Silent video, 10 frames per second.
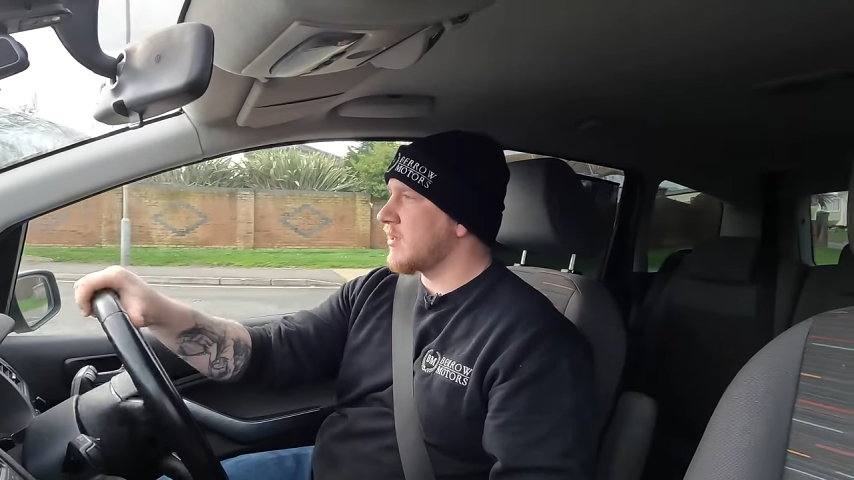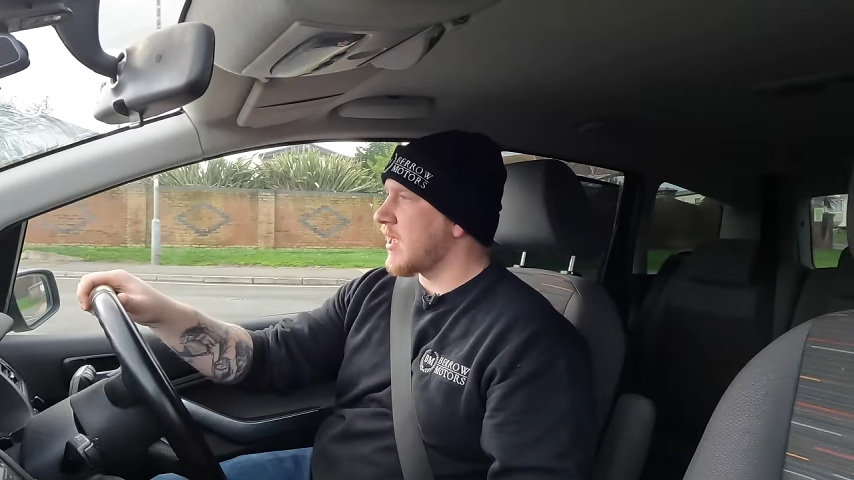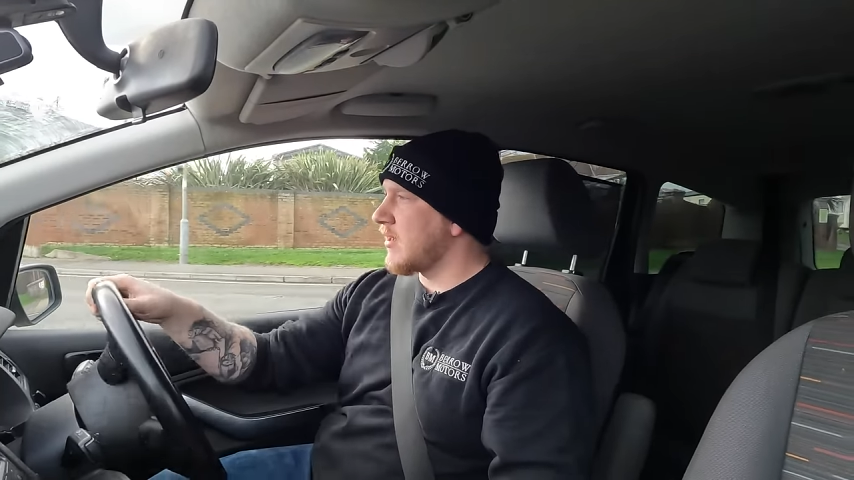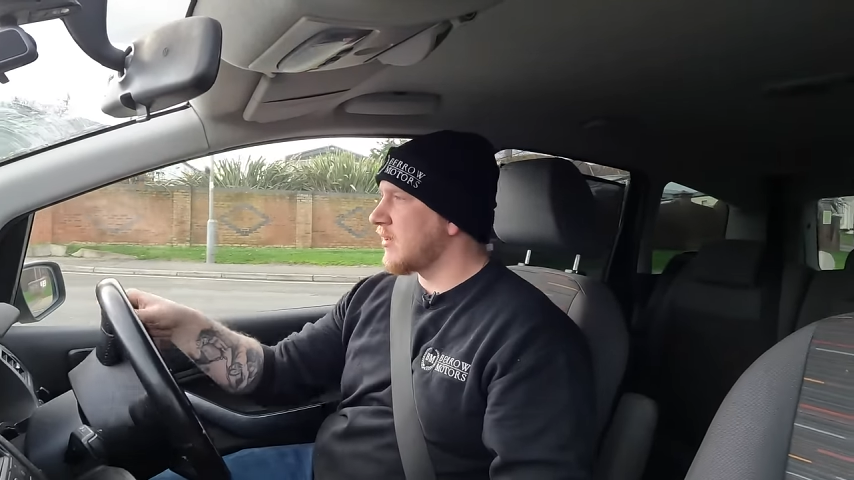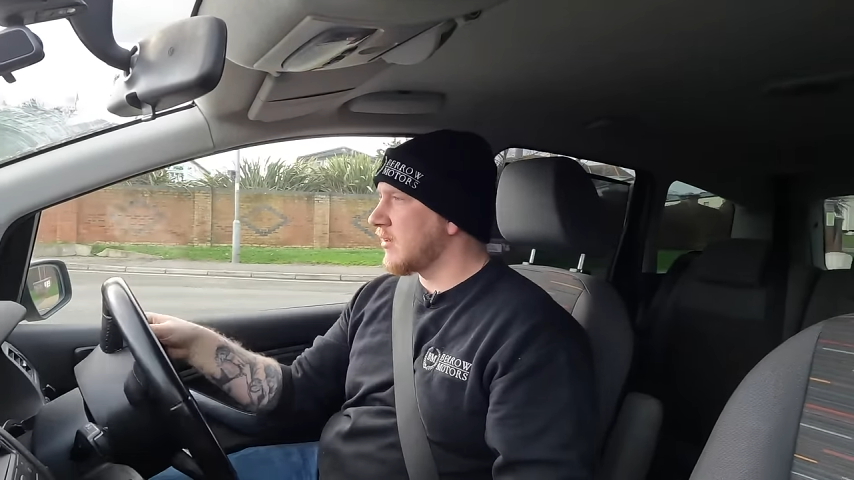
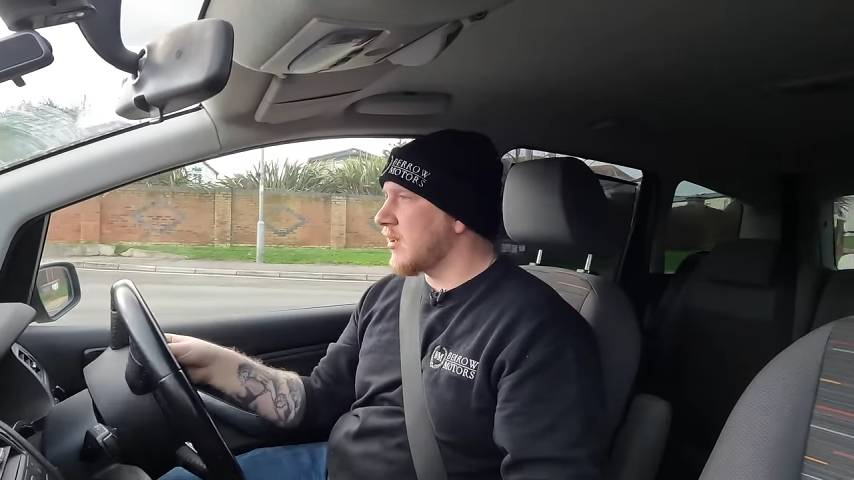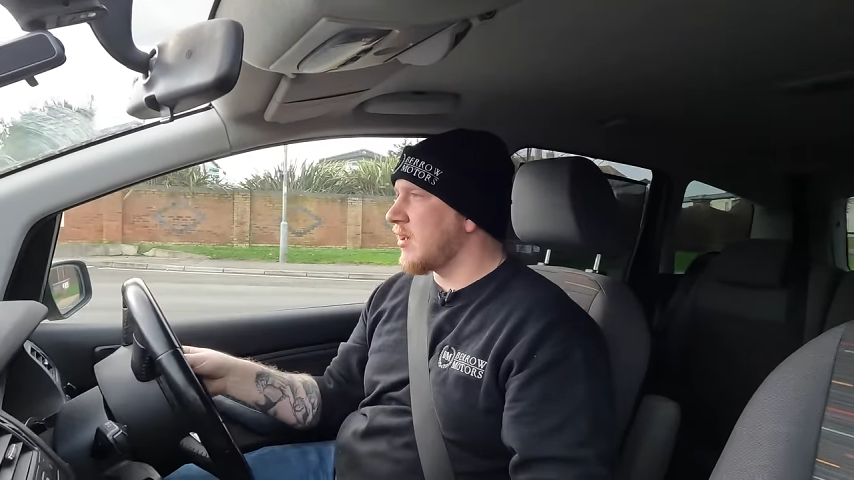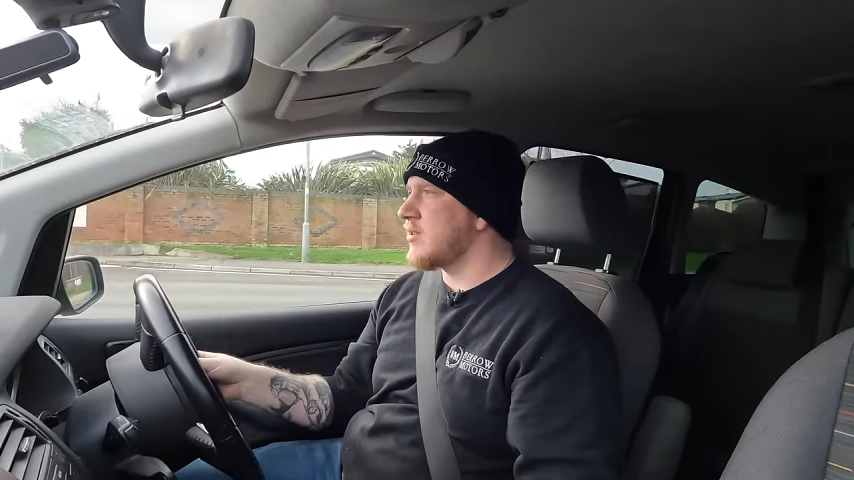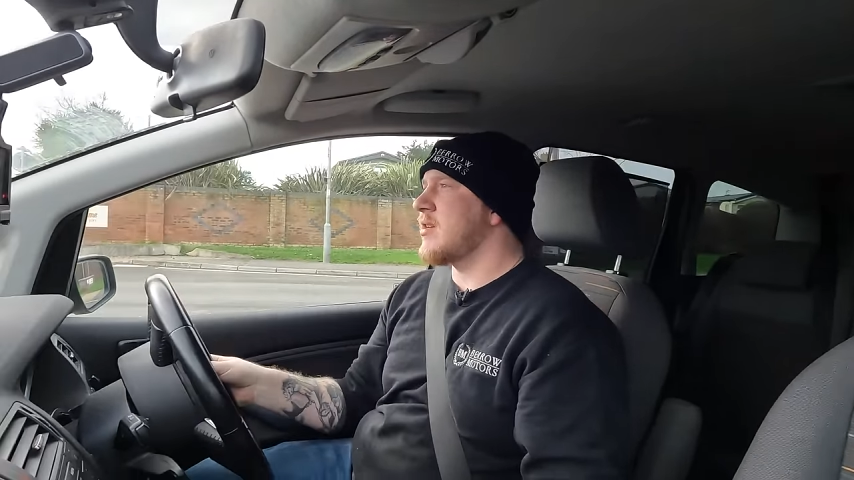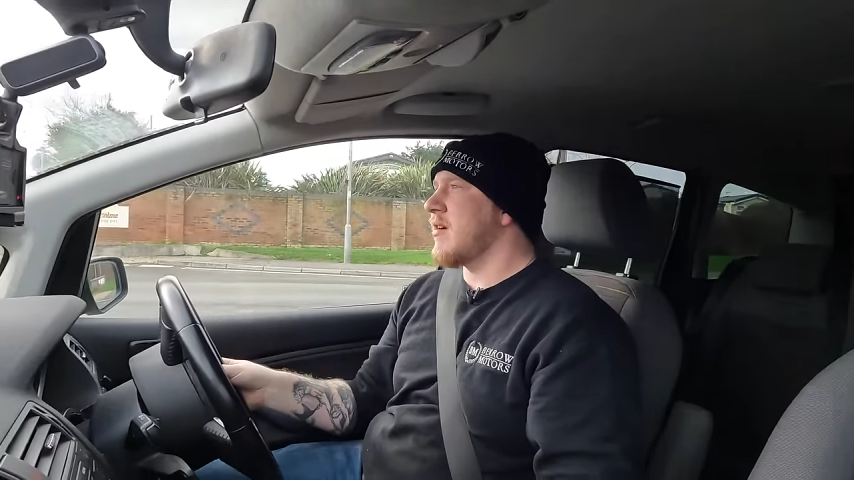standard
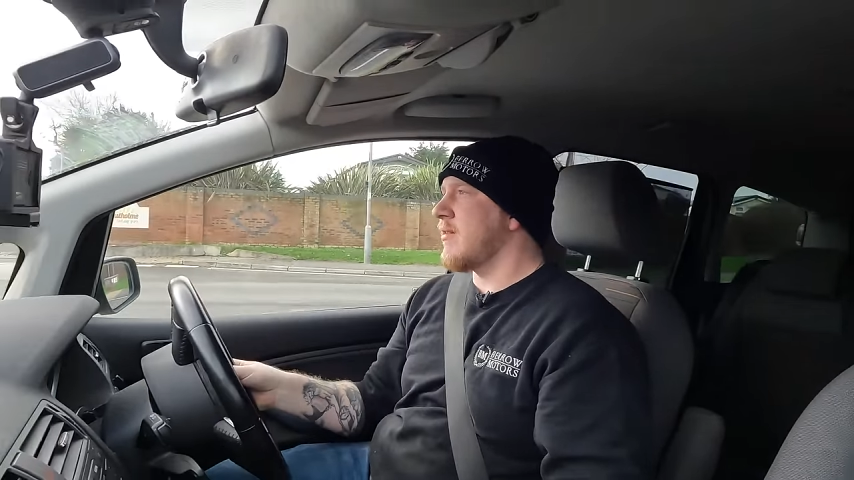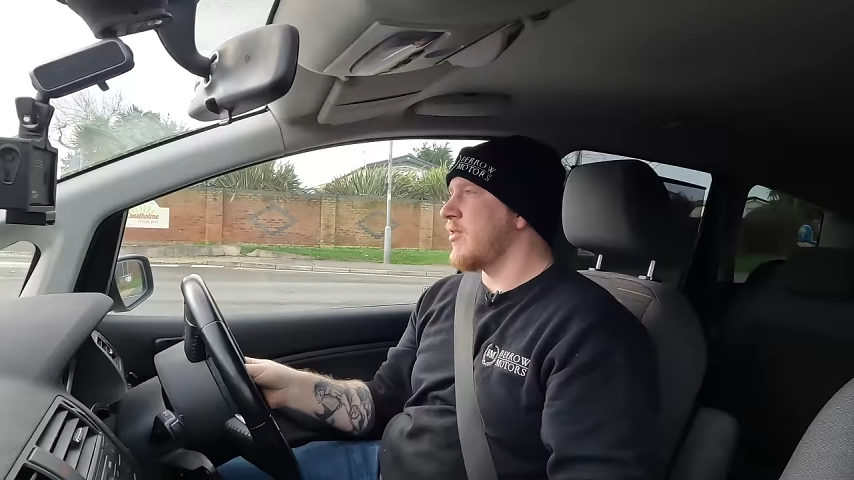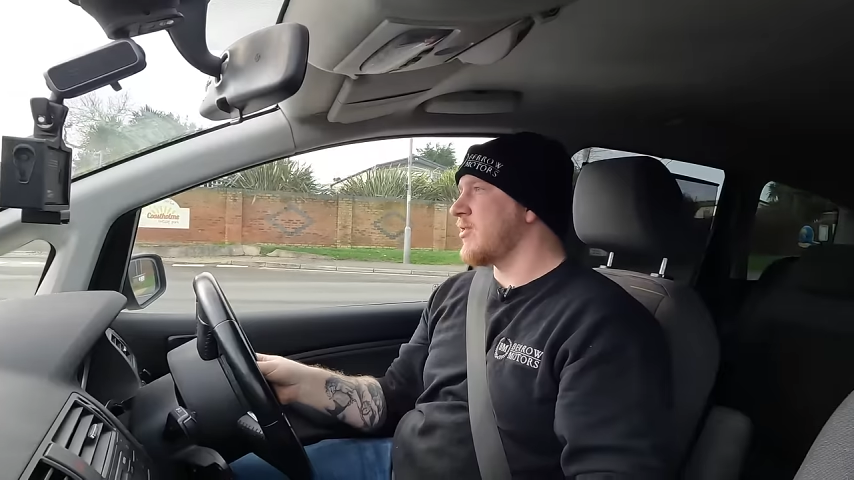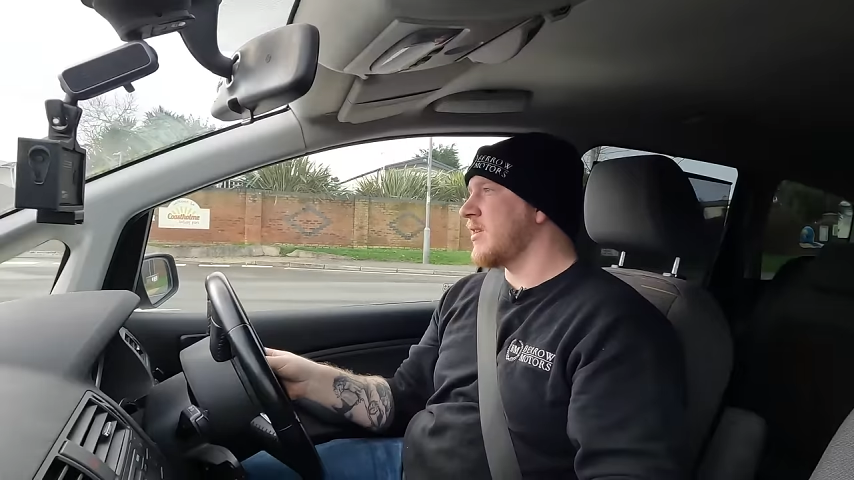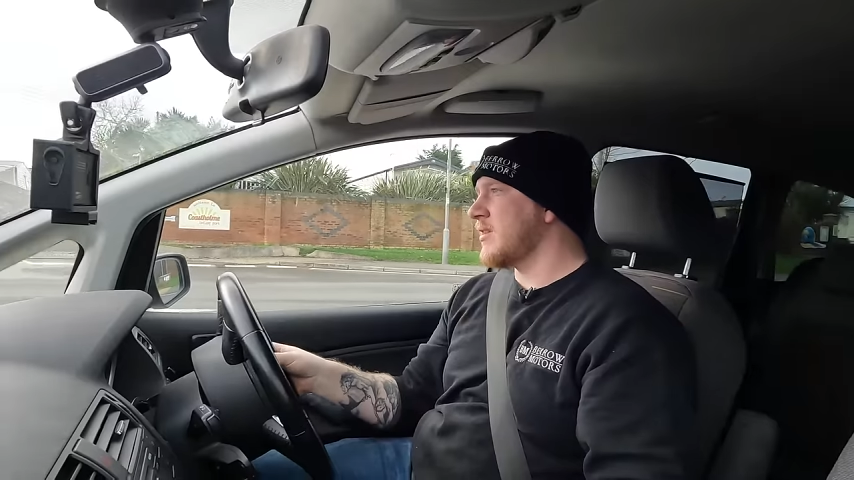car
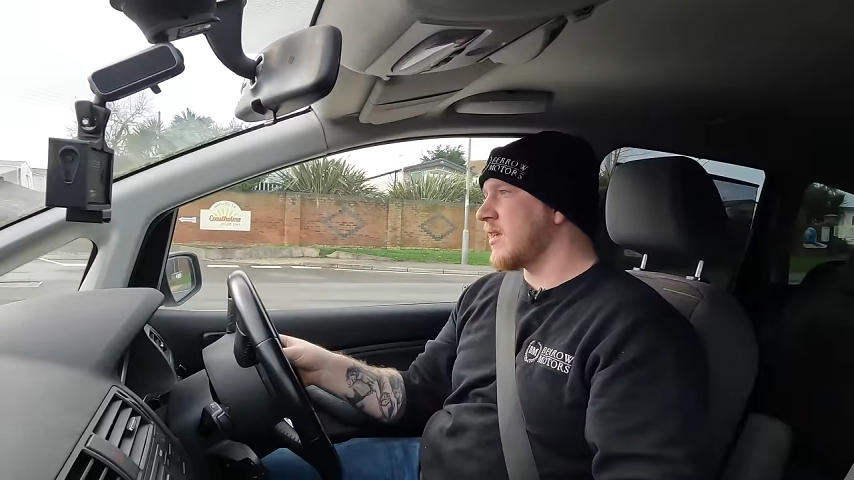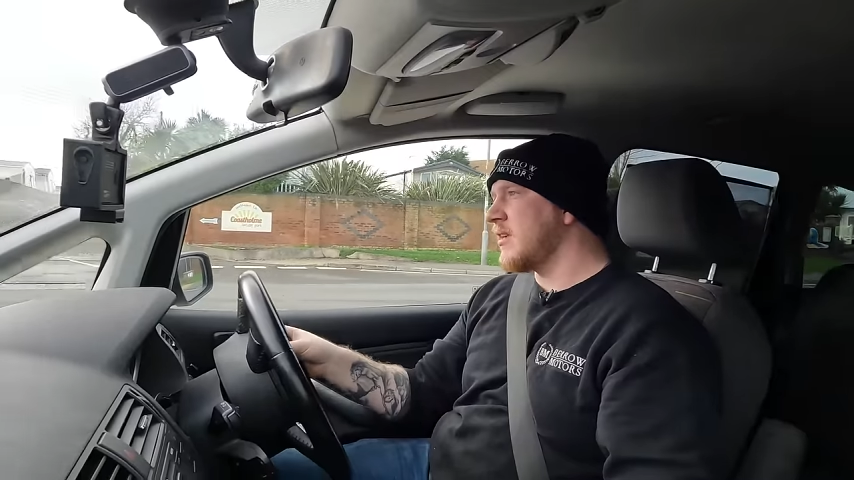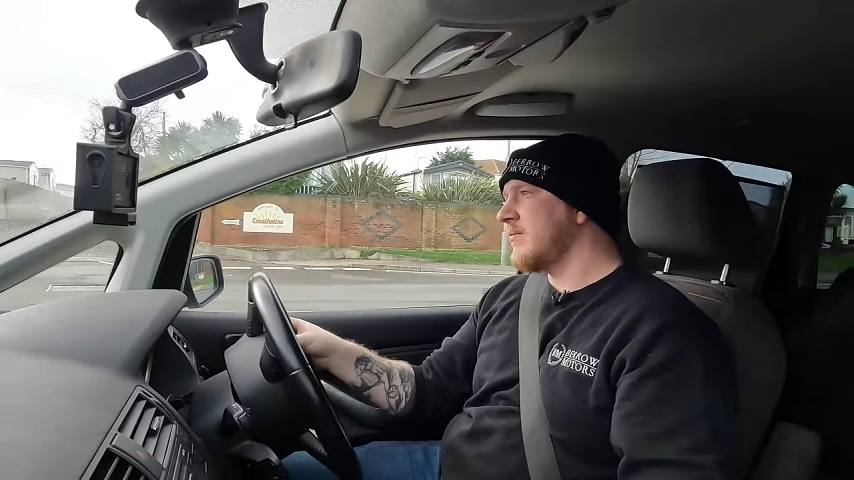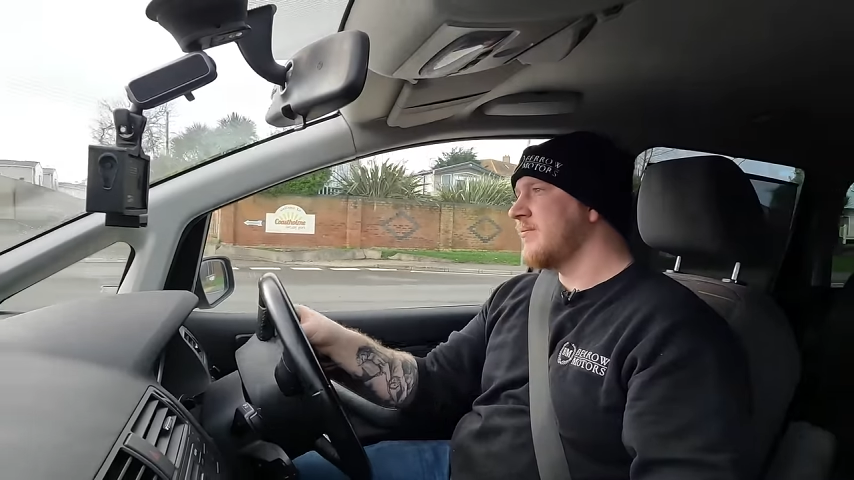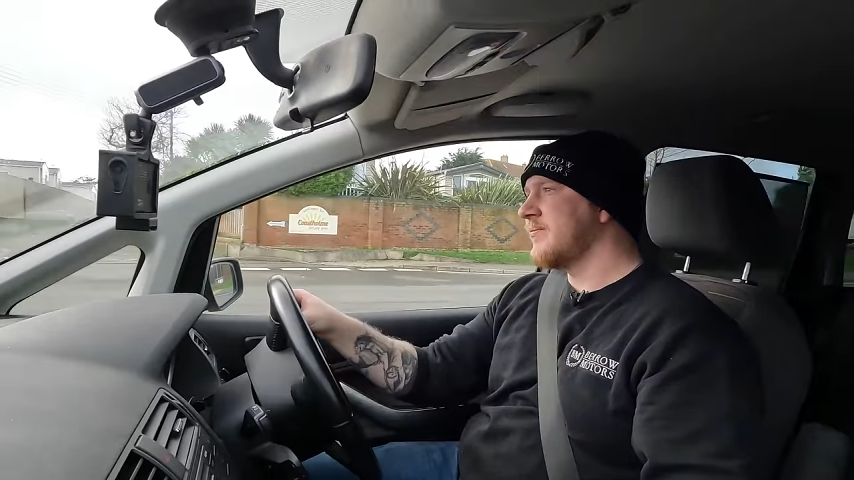stereos, I'd say.